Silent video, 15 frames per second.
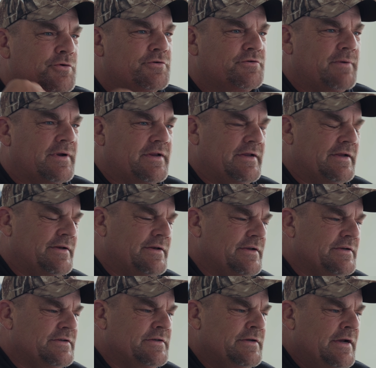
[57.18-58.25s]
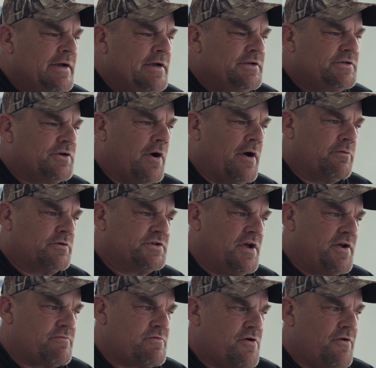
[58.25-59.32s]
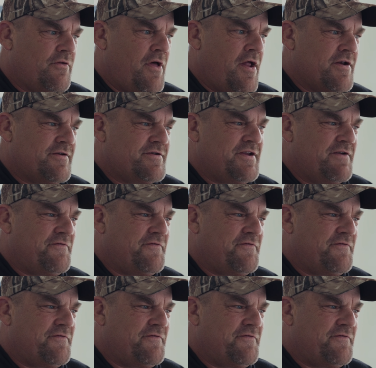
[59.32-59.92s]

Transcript: bruised my kidneys. So I was under a lot of